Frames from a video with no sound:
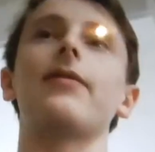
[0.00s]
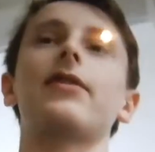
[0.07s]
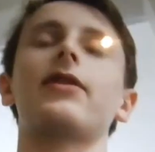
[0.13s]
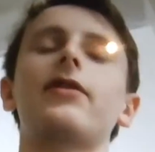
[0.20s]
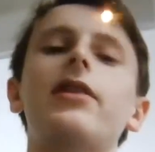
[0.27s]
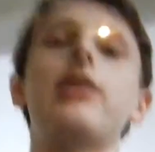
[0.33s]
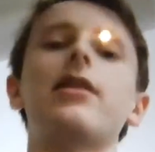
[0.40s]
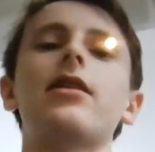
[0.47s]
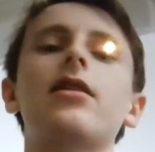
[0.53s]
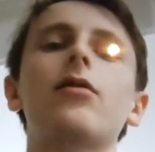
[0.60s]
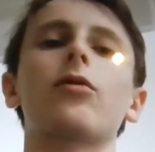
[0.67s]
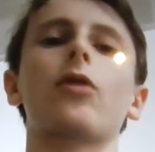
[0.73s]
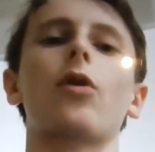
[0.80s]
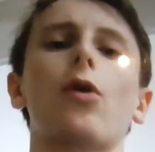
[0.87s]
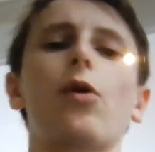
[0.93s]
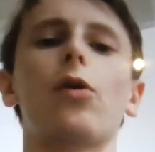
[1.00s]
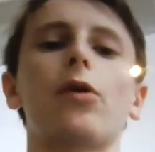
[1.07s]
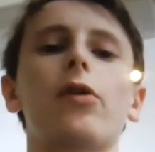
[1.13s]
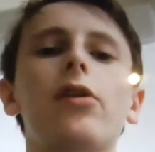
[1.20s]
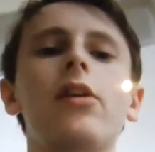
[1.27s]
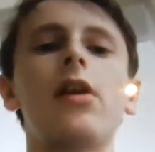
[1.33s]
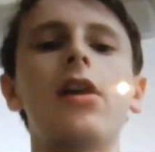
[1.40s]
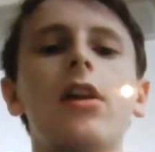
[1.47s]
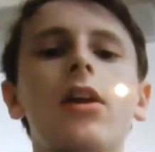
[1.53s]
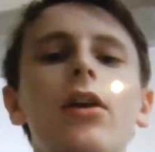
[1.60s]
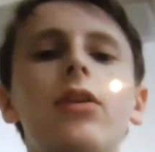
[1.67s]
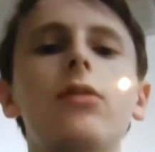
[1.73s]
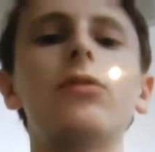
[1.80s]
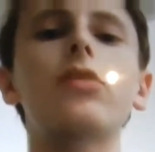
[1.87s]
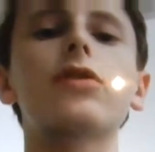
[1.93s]
seen or heard,
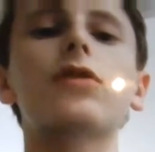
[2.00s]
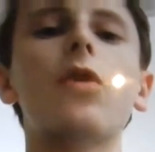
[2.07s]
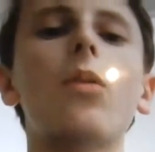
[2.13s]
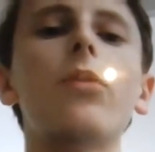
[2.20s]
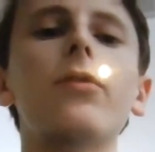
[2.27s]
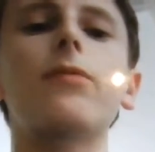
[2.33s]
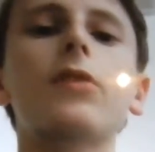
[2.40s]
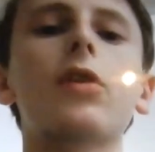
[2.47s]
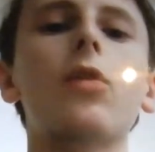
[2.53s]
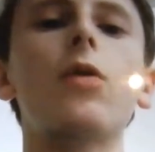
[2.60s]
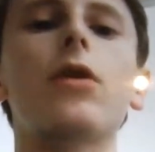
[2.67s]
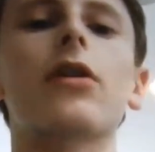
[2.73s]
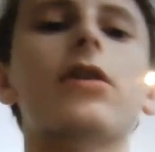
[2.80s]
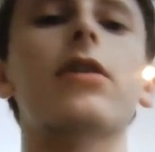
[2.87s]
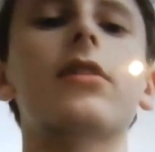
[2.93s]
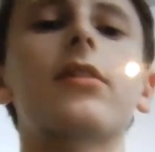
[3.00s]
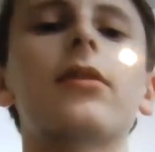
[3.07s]
you just hold and record.